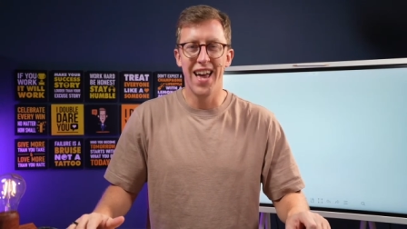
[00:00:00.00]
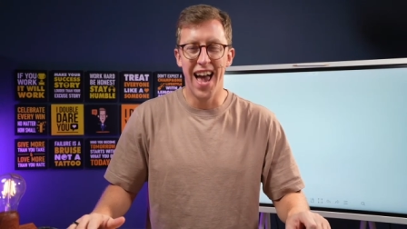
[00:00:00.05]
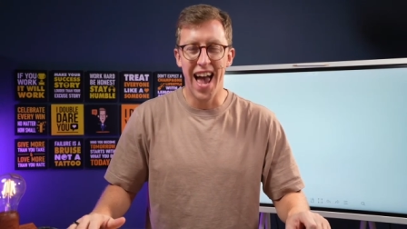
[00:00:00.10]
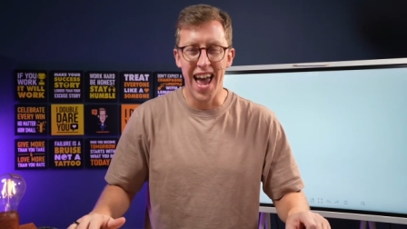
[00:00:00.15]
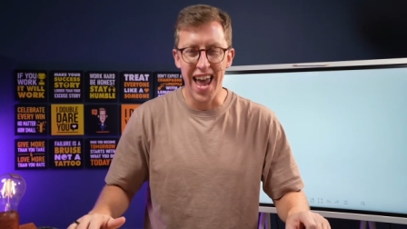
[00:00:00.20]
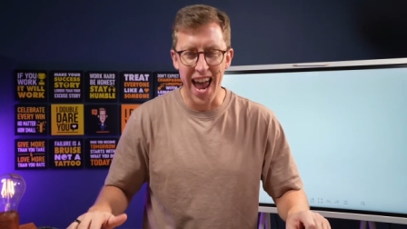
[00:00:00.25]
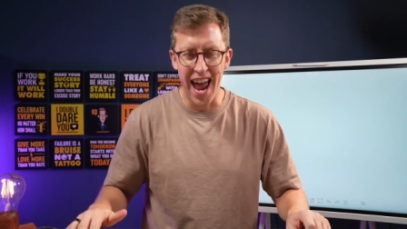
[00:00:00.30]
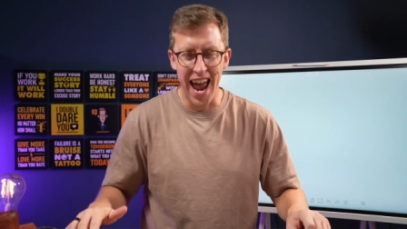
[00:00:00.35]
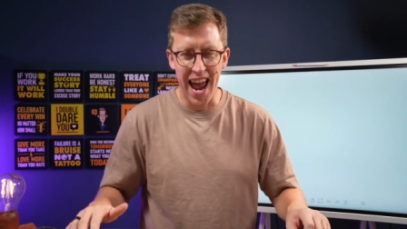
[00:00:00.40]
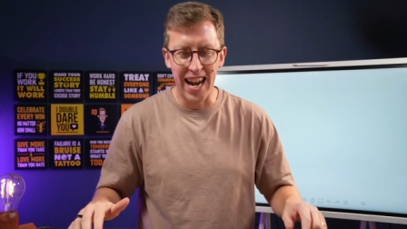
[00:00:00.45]

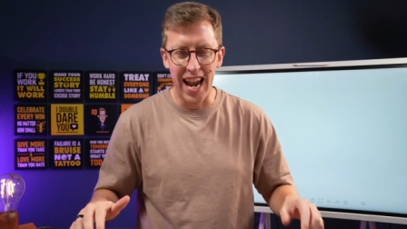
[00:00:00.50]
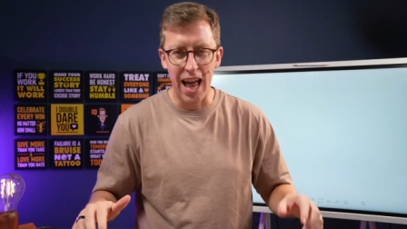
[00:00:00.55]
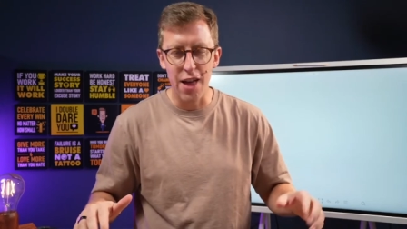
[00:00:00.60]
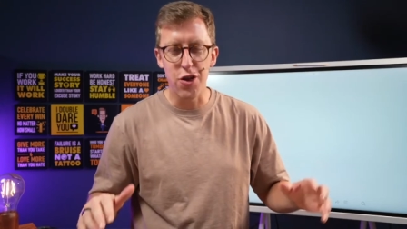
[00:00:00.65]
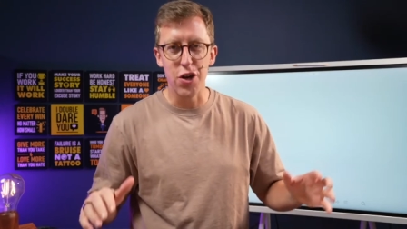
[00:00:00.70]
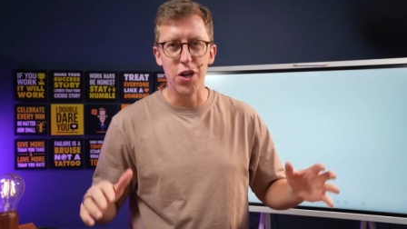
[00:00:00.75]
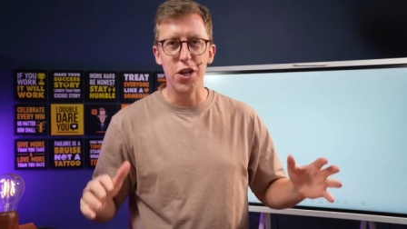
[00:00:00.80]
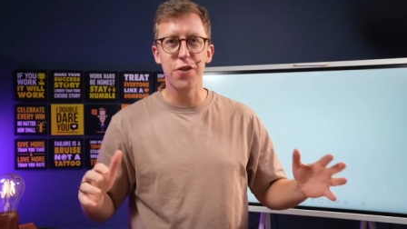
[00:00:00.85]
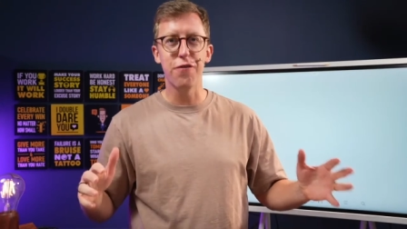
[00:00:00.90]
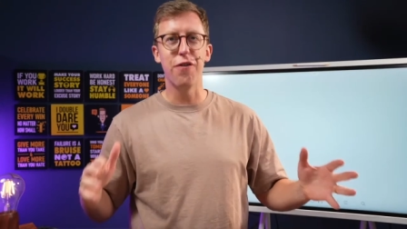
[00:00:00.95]
Hey, hey, hey,
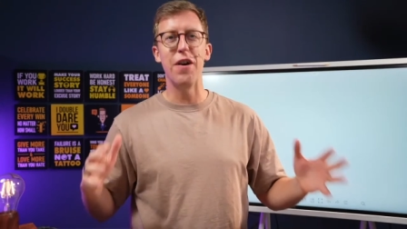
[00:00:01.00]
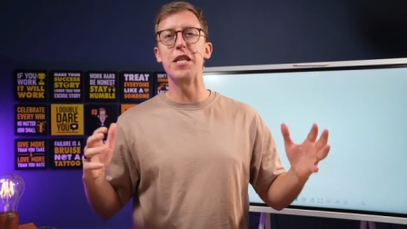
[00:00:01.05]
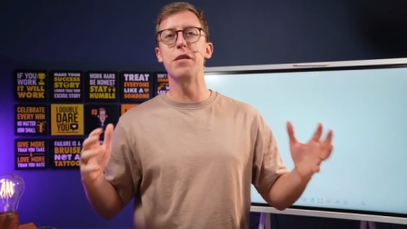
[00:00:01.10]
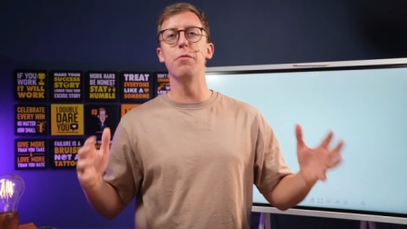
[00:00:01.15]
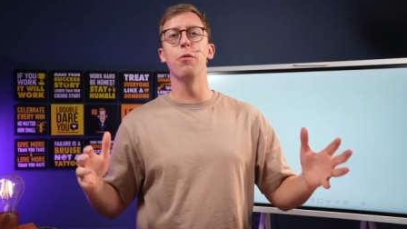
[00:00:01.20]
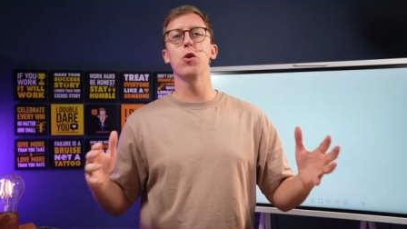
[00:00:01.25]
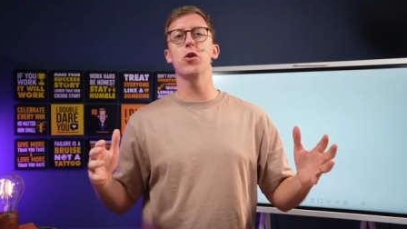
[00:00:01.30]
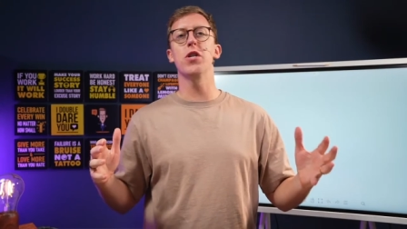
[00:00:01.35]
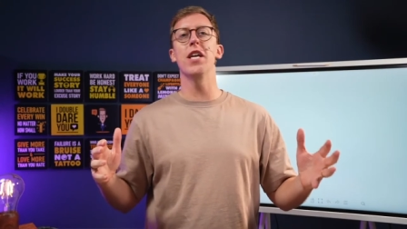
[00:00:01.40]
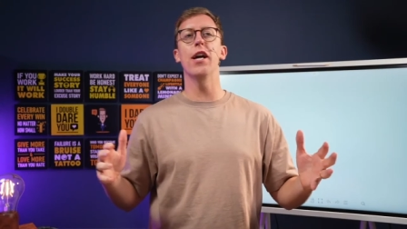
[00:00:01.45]
legends. Frazer
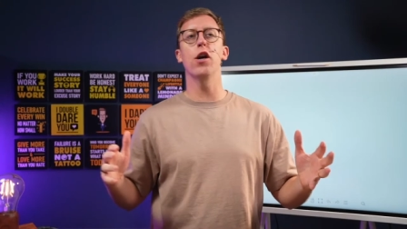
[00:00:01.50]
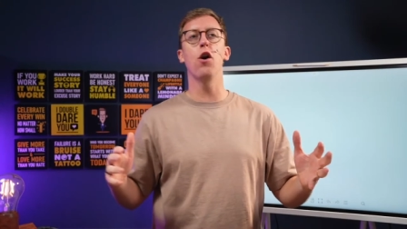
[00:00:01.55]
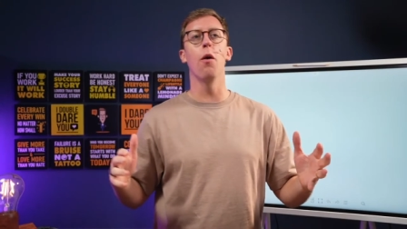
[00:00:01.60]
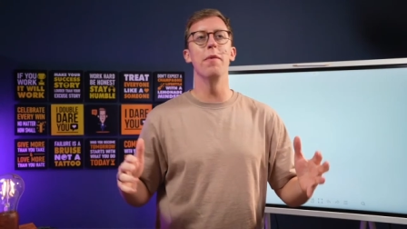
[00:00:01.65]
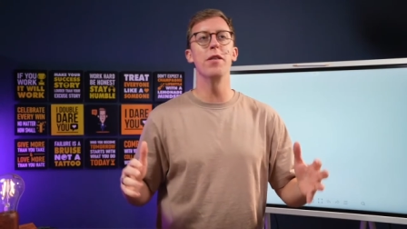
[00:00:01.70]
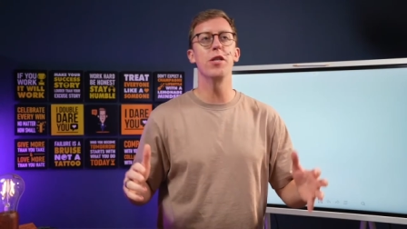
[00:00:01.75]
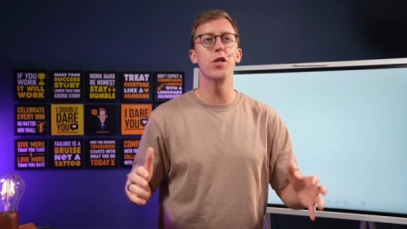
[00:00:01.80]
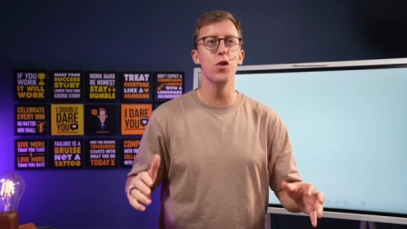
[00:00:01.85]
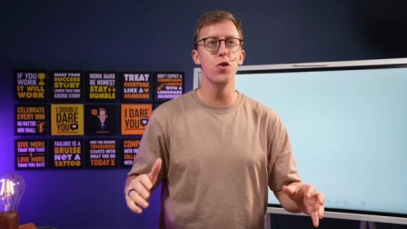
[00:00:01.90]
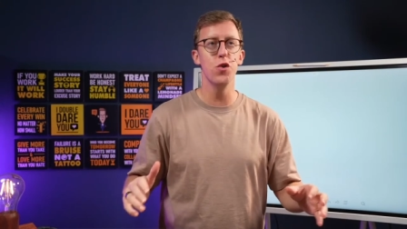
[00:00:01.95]
Brookes here,
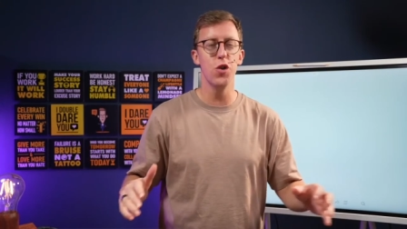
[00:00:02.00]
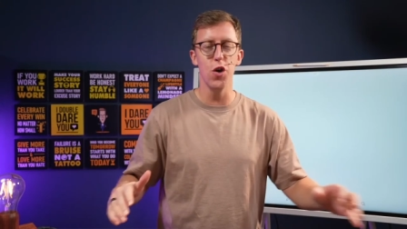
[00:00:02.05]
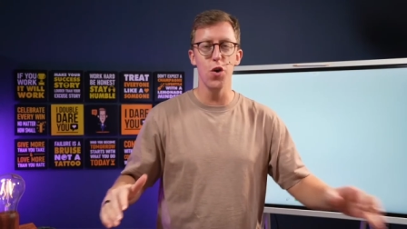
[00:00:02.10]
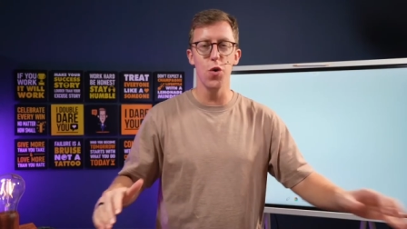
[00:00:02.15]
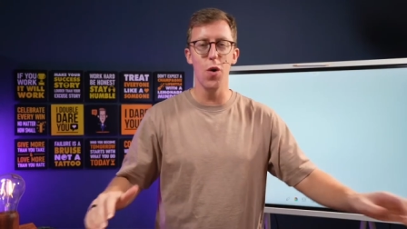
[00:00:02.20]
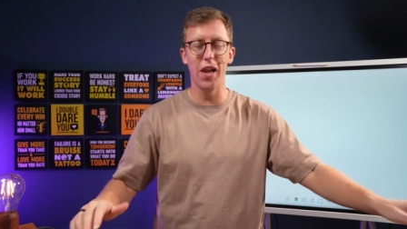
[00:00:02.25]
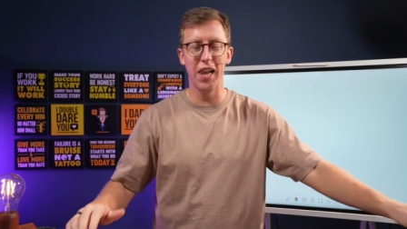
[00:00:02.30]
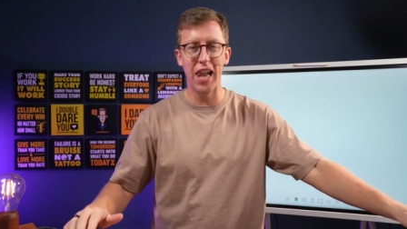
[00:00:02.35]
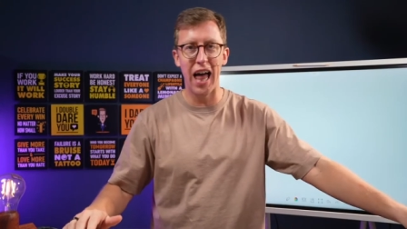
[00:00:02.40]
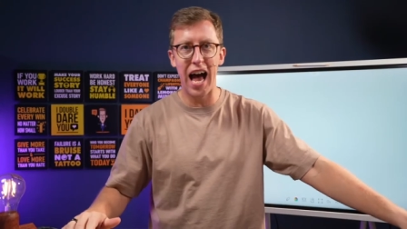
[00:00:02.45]
coming to
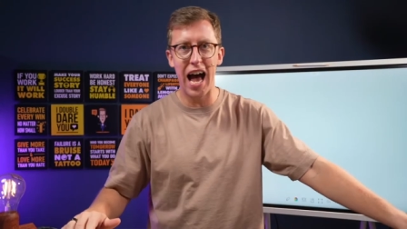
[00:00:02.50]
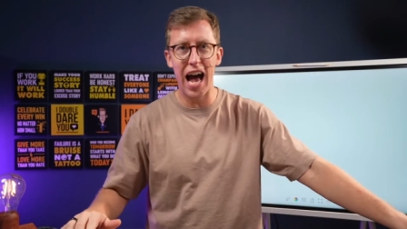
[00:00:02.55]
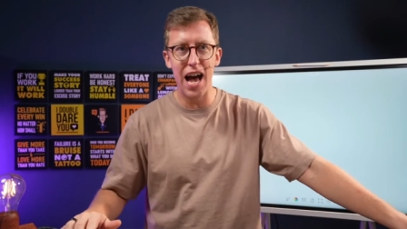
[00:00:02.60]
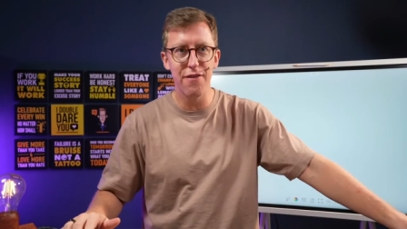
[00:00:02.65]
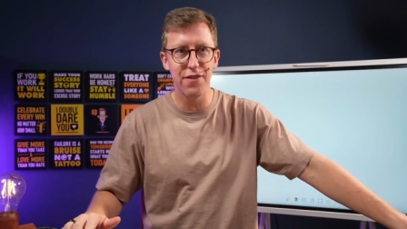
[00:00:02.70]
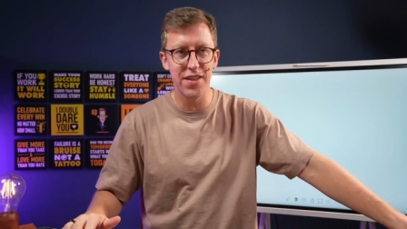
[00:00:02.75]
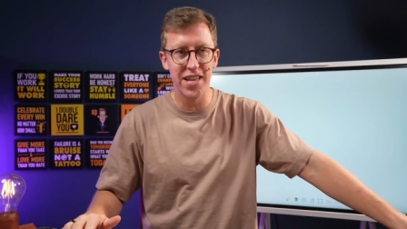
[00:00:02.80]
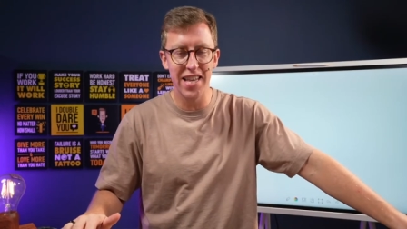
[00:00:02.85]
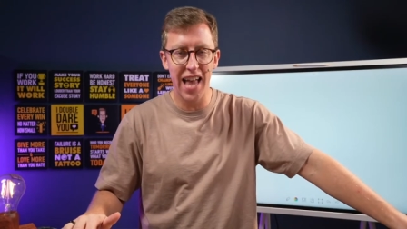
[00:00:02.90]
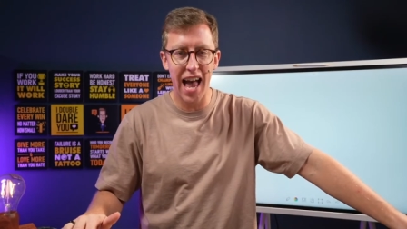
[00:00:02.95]
you
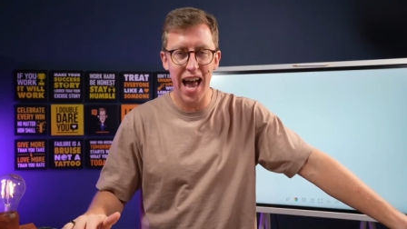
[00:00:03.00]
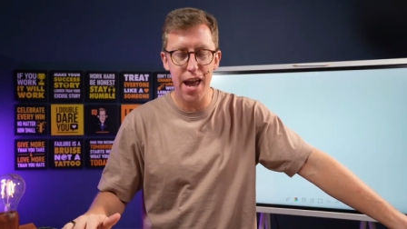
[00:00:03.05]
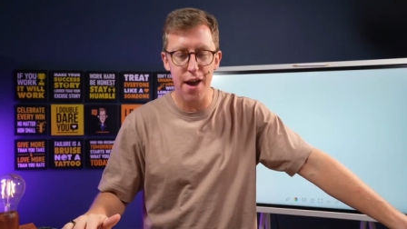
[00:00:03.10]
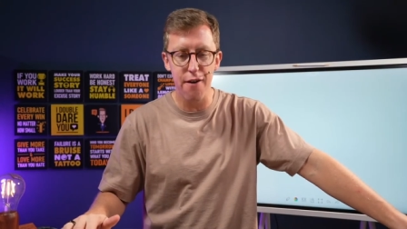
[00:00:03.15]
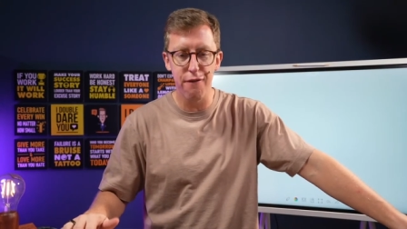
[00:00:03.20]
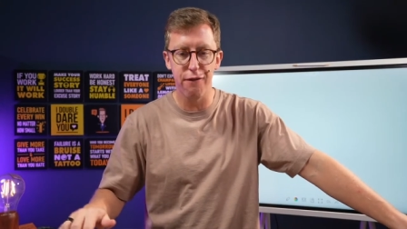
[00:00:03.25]
live today